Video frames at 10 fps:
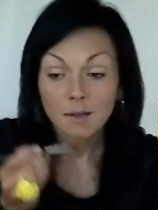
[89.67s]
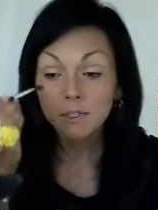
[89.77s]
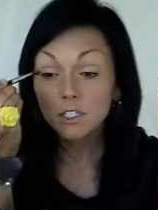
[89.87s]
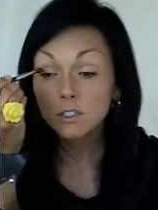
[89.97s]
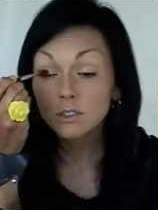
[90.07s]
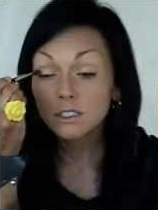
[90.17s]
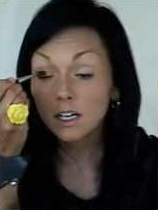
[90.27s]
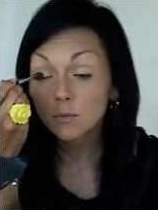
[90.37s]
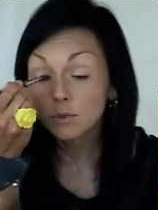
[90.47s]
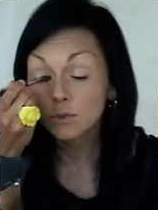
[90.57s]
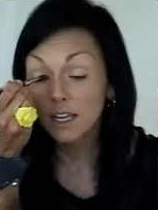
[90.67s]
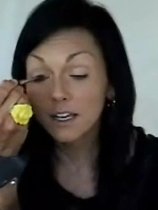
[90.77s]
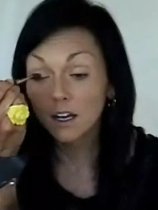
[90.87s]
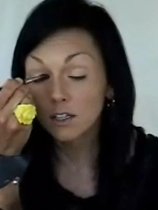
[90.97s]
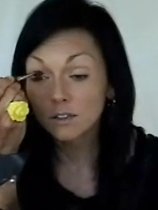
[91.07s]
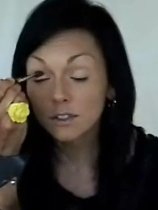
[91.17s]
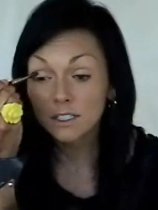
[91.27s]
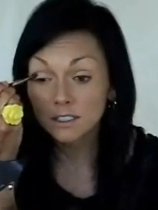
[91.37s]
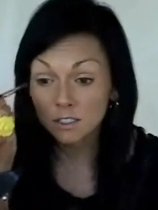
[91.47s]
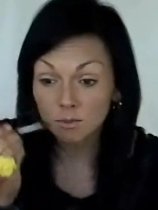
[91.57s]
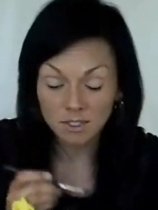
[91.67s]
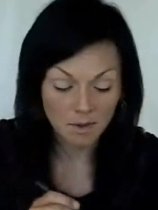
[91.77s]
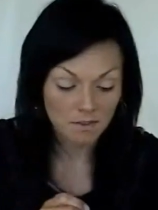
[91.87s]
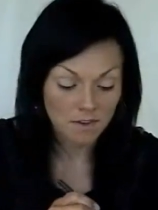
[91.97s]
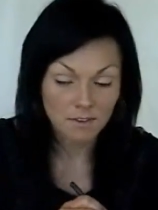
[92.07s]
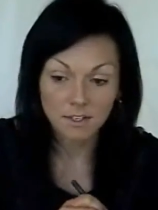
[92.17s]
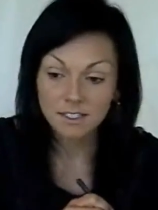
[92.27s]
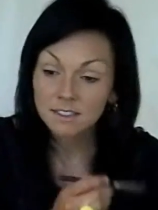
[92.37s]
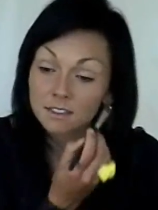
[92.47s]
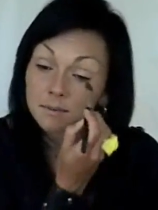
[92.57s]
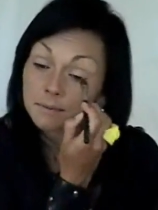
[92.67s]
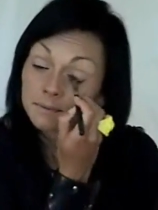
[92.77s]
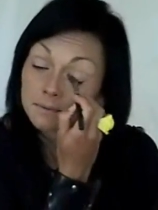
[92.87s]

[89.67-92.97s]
I'm going to use uh, Brulee all over because it's one of my favorites.